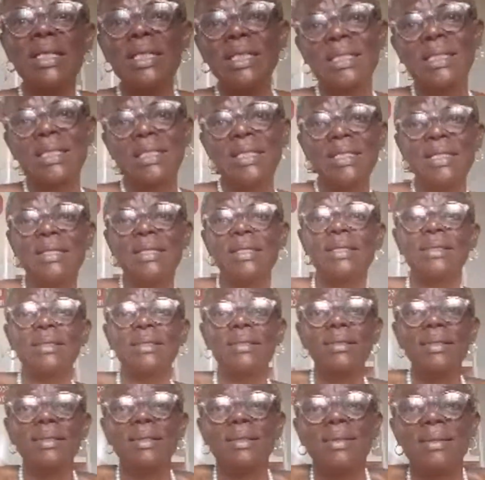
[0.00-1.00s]

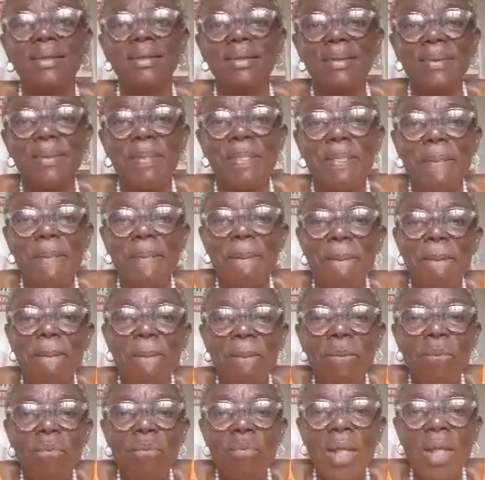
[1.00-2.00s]
thick.
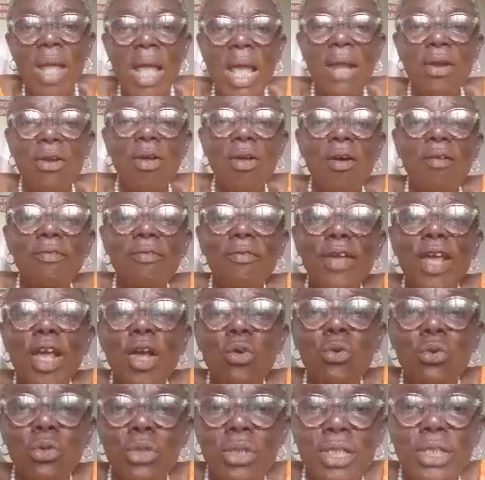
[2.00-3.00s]
I love
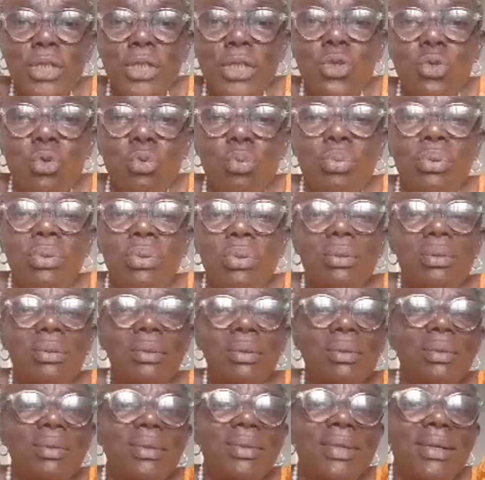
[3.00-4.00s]
egusi soup.
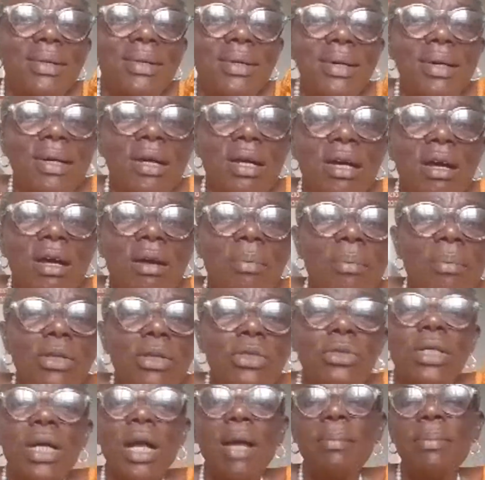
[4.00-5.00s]
But
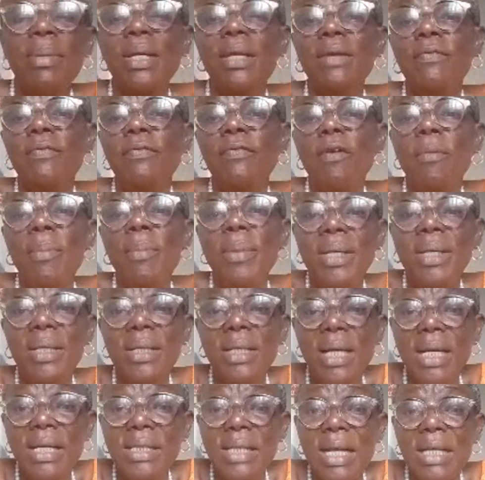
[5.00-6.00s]
you can't believe for many
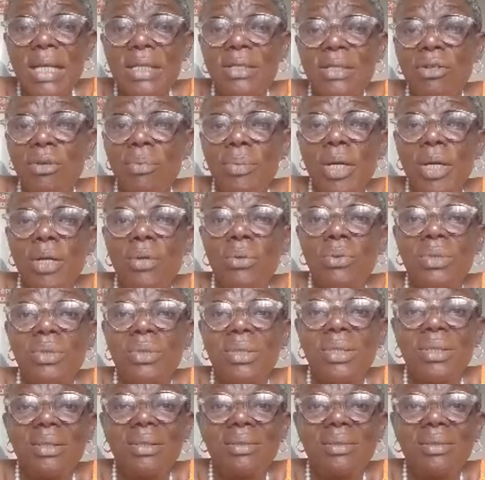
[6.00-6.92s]
years I stopped egusi.